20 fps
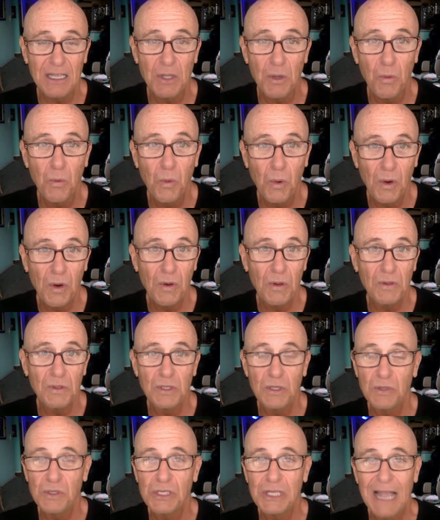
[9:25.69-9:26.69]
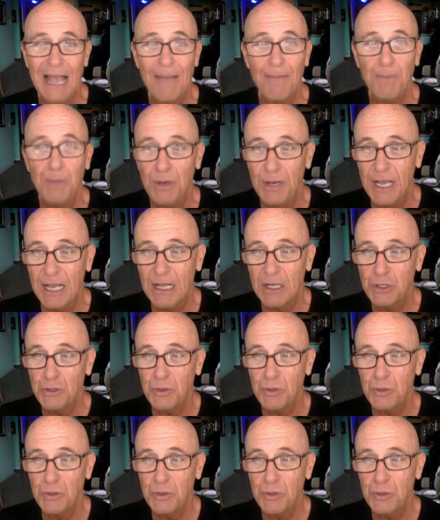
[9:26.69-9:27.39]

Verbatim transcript: the world to slap you down,